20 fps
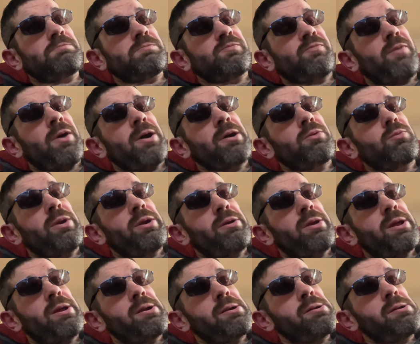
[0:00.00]
Fucking weird,
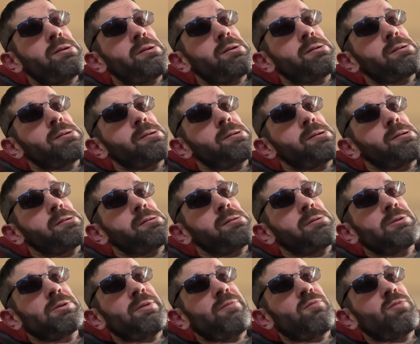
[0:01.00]
eh?
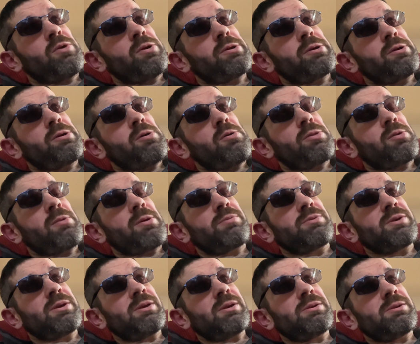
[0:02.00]
The thing weirder, go on the
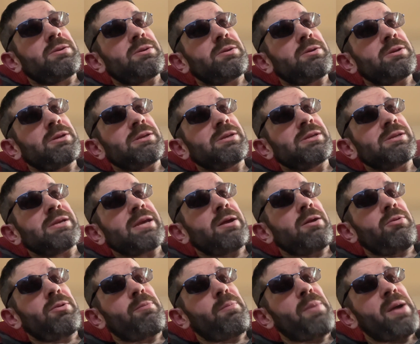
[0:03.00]
websites, they just
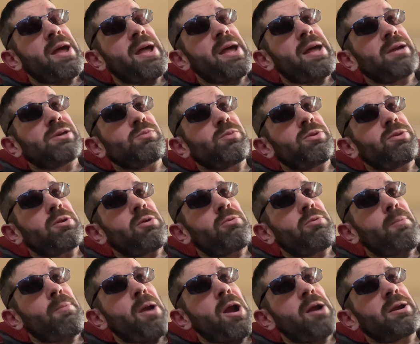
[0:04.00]
sell the bags with no
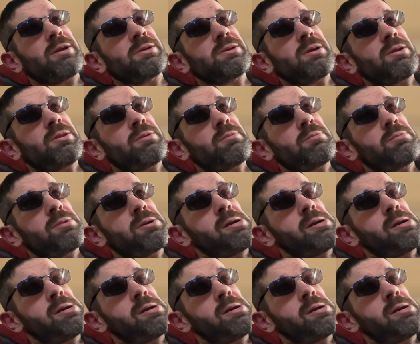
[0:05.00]
markings on them.